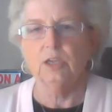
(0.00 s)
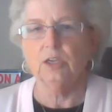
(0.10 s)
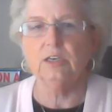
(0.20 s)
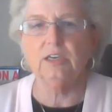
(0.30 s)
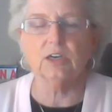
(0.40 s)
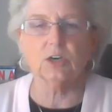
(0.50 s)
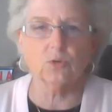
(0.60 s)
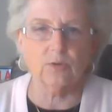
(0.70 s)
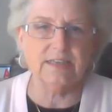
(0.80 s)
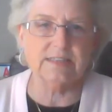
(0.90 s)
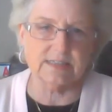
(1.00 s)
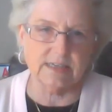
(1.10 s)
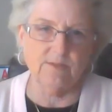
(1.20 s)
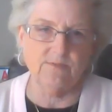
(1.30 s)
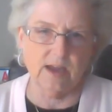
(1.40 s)
You need a great
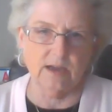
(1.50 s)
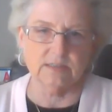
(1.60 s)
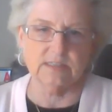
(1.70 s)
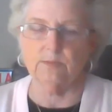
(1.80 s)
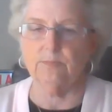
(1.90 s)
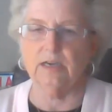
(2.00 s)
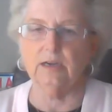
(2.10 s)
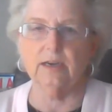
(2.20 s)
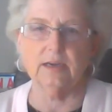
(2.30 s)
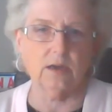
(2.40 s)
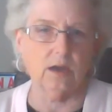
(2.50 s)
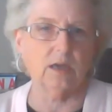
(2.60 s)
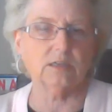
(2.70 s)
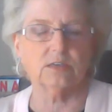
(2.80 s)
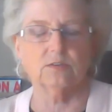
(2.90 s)
safe house, somebody like
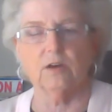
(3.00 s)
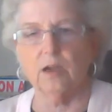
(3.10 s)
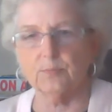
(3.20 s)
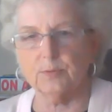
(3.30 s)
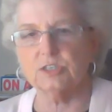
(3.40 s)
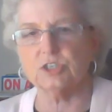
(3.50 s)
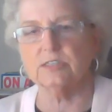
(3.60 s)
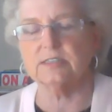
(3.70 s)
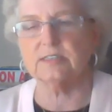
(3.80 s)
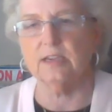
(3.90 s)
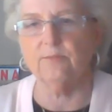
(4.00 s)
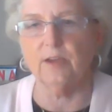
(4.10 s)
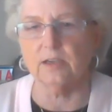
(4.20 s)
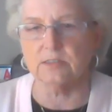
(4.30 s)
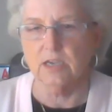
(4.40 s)
CASA or Operation Safe
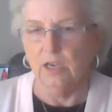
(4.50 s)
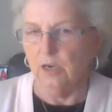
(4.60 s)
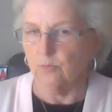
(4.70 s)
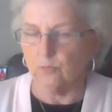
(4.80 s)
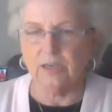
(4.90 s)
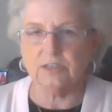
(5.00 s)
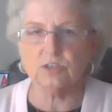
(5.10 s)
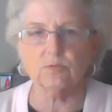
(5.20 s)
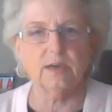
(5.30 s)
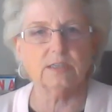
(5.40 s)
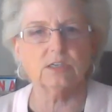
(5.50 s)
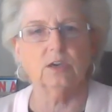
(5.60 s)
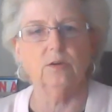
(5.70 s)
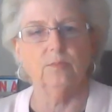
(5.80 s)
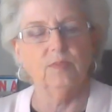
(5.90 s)
House, Run to
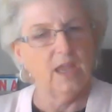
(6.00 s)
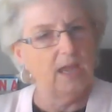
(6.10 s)
Rescue.